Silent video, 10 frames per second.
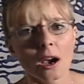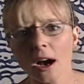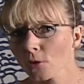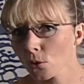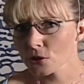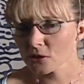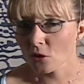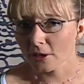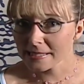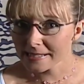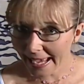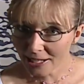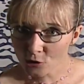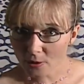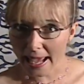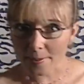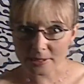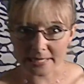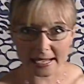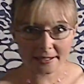Of course, it's not his natural
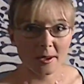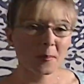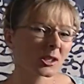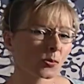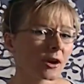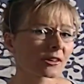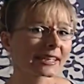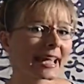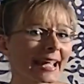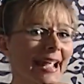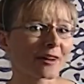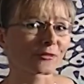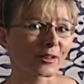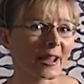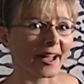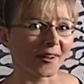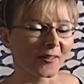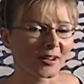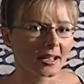habitat, but it's where he's hanging out for now.